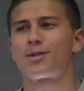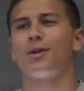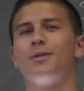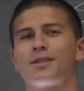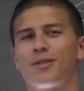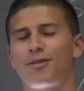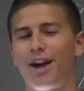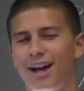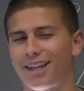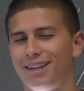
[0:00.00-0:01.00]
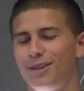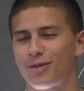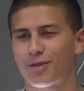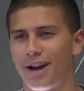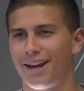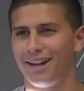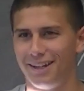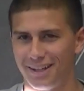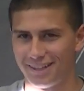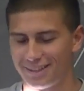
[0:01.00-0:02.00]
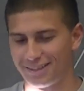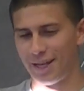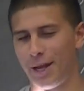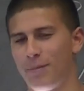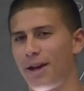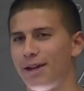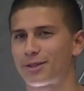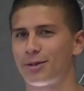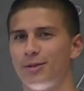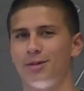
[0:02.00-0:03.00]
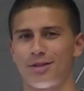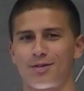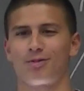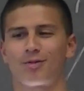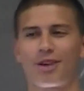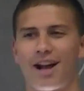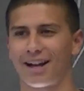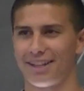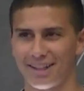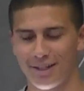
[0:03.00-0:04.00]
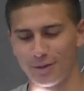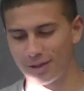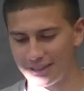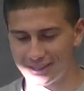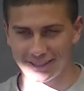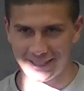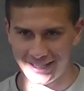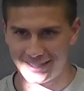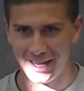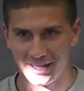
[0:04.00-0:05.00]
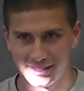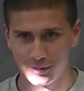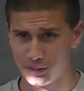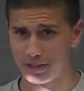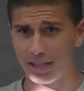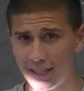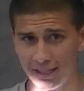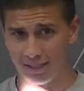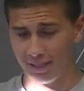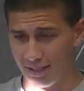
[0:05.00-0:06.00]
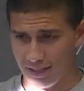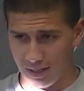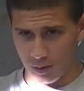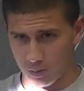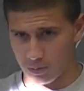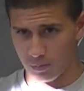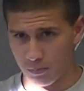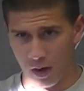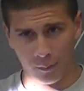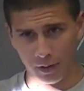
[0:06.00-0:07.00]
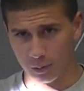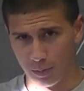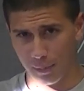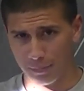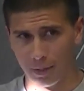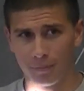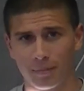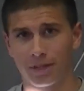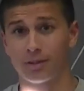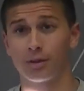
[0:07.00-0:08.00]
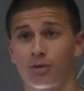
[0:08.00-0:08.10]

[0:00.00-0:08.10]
So it was a foggy Friday night, and my high school was rocking. It was intense. It was a night. Everybody was pumped up because it was a